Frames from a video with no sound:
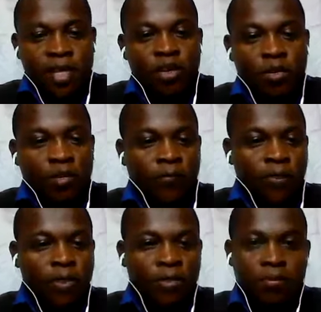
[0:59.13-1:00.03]
Thank you
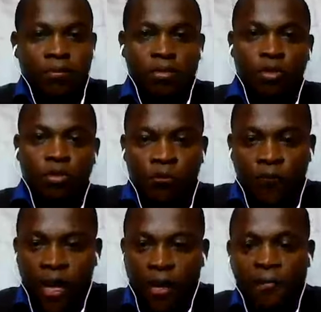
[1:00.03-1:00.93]
all for your support
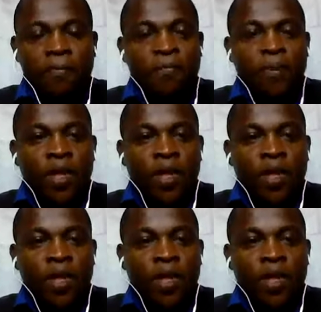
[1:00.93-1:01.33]
so far,